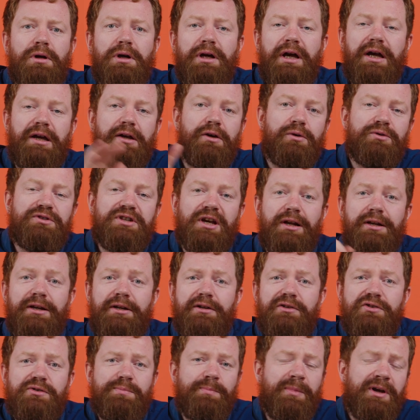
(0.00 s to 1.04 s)
Hey
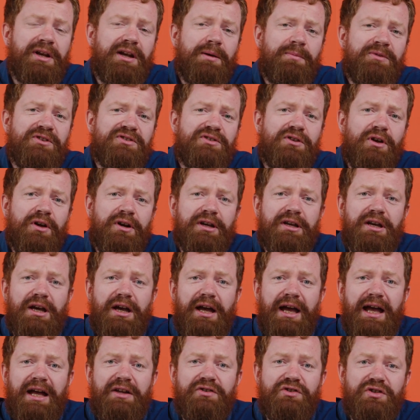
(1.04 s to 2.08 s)
hoteliers, my name is
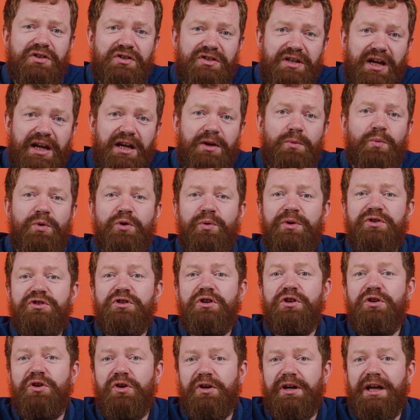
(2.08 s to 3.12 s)
Donica and today we're going to
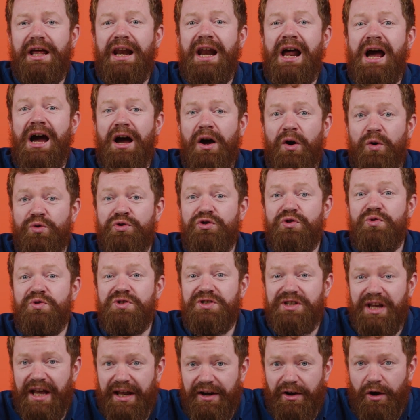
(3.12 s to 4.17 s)
look at how to
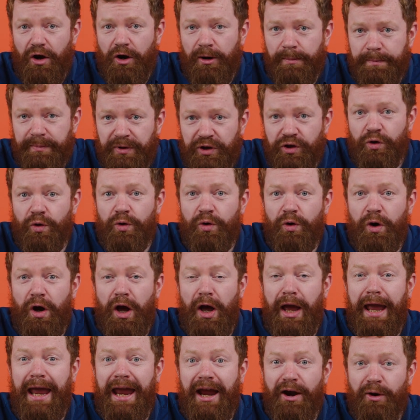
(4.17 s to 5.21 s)
set up your
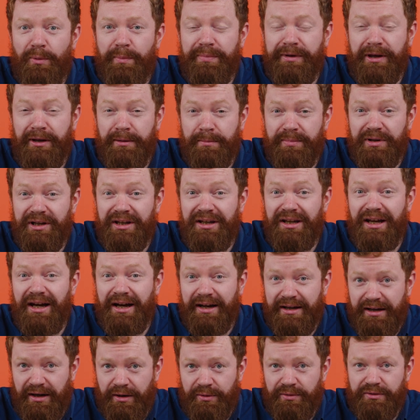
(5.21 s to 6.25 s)
Airbnb
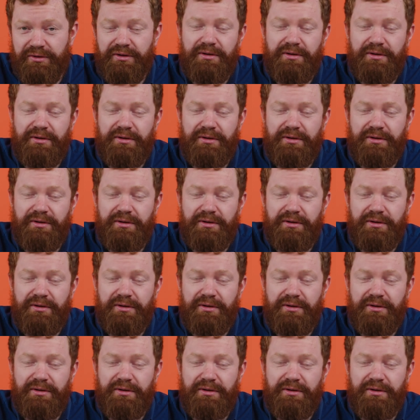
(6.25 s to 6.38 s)
account.